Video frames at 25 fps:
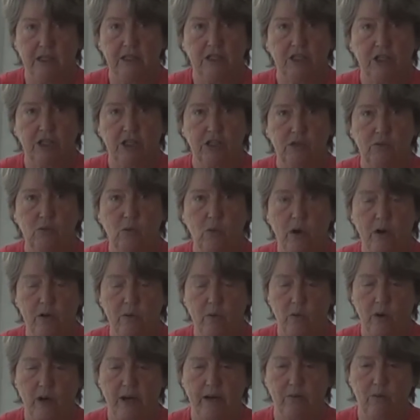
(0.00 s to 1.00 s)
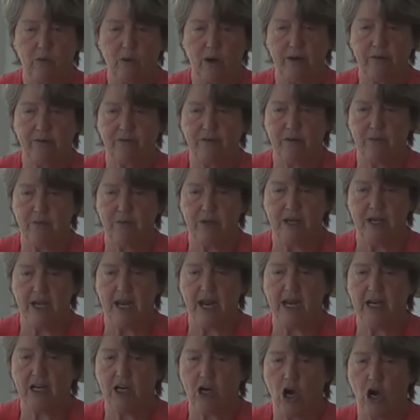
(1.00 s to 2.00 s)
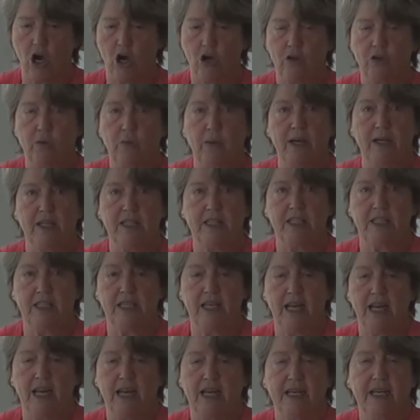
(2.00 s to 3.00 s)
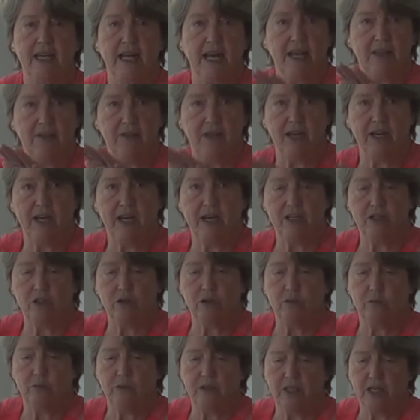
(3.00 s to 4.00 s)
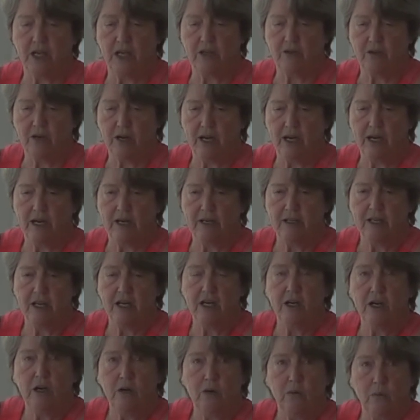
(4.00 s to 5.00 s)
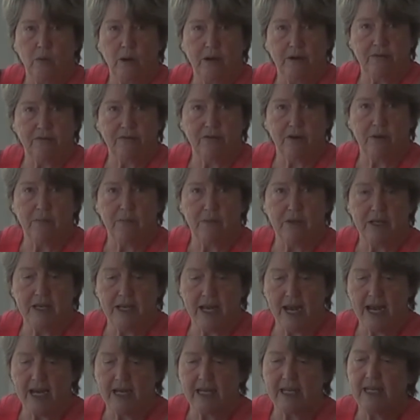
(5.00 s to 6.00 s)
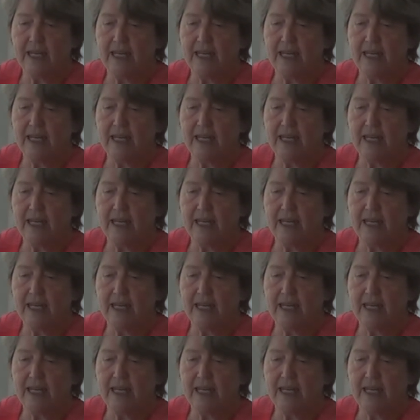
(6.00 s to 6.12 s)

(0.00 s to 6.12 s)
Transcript: Just one way, right from the neck all the way to the end, and then I do it with the other hand, right from the neck.